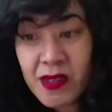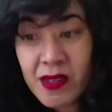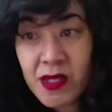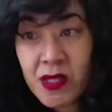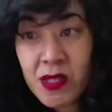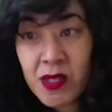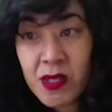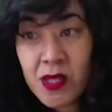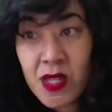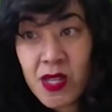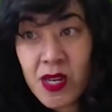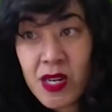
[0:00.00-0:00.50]

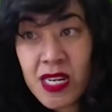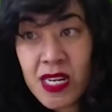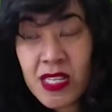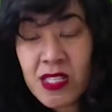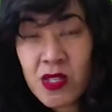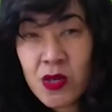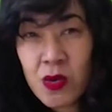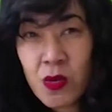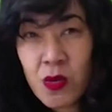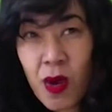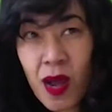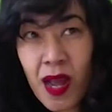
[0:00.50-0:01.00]
the
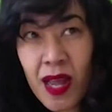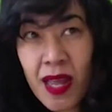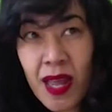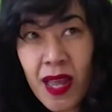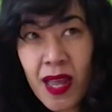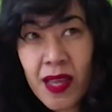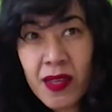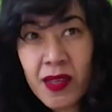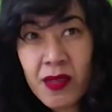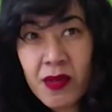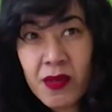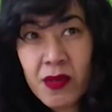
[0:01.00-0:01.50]
reason why
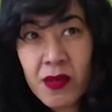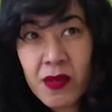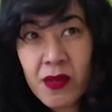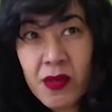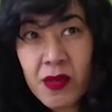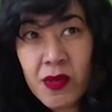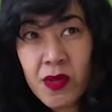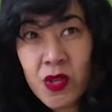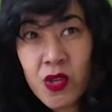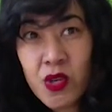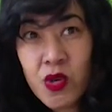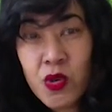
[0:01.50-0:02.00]
I
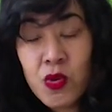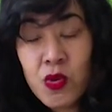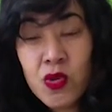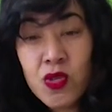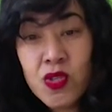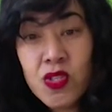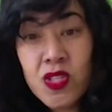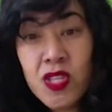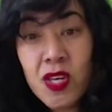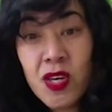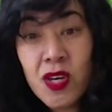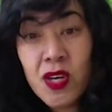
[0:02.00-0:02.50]

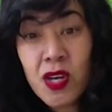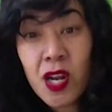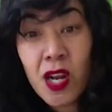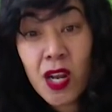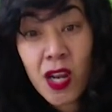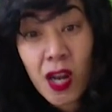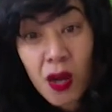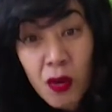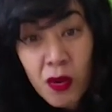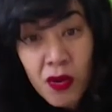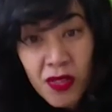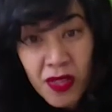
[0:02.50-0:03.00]
used the
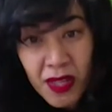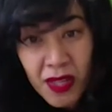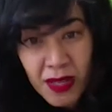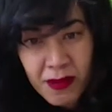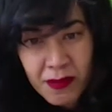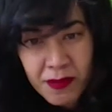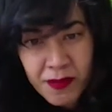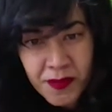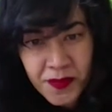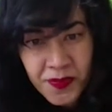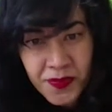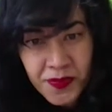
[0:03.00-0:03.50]

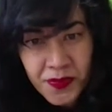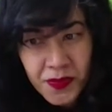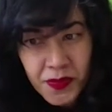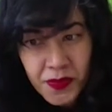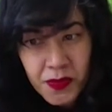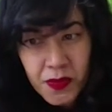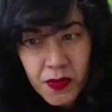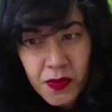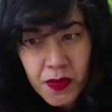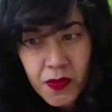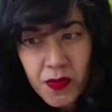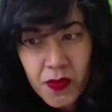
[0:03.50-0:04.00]
clothing
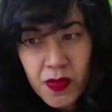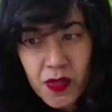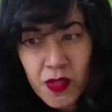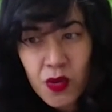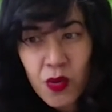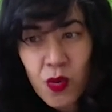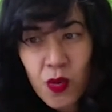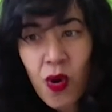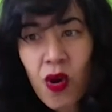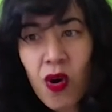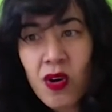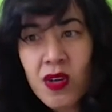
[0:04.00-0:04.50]

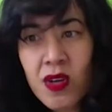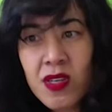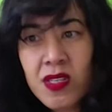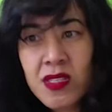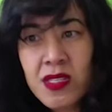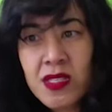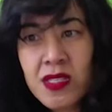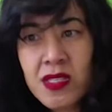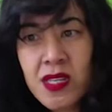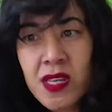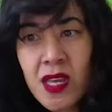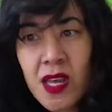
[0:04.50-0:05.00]

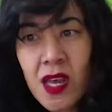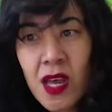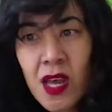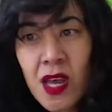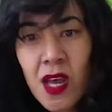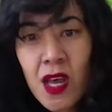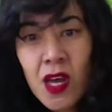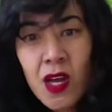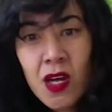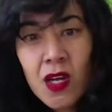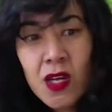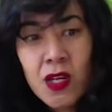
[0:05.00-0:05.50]
was
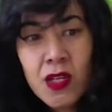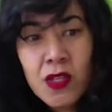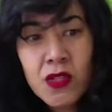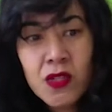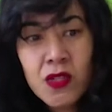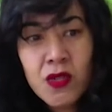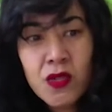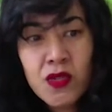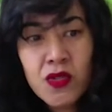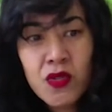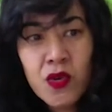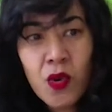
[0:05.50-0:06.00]

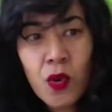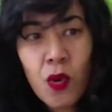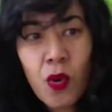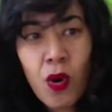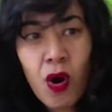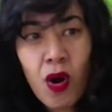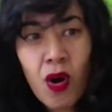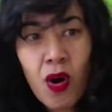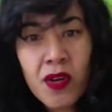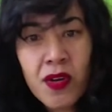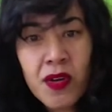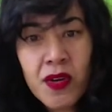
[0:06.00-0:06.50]
to draw
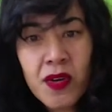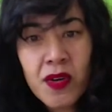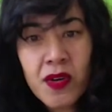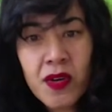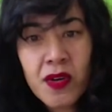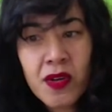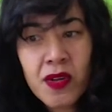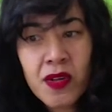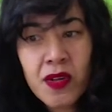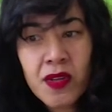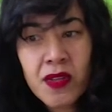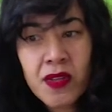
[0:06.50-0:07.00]
on
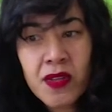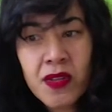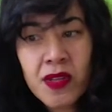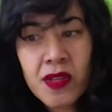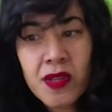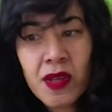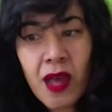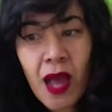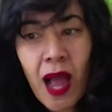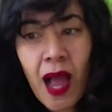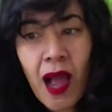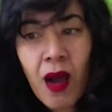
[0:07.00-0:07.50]

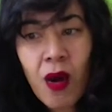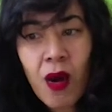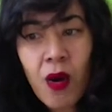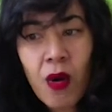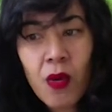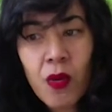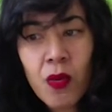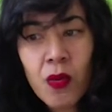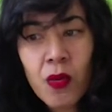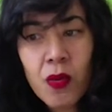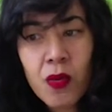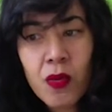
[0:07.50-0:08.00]

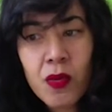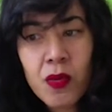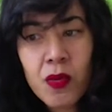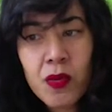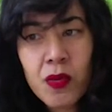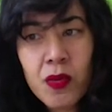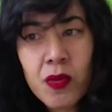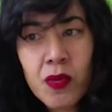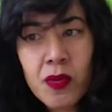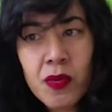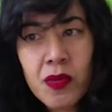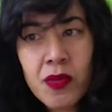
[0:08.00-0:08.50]
how
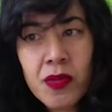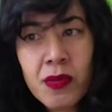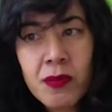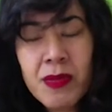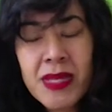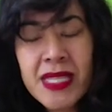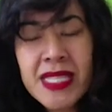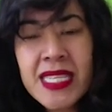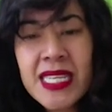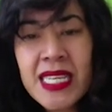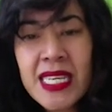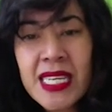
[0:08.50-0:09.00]

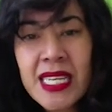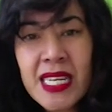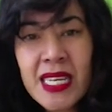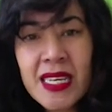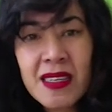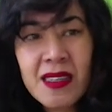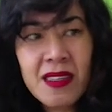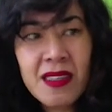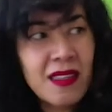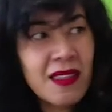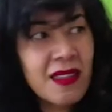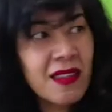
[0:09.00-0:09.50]

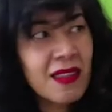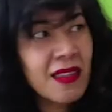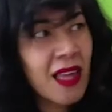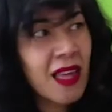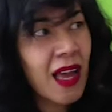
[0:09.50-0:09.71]
material,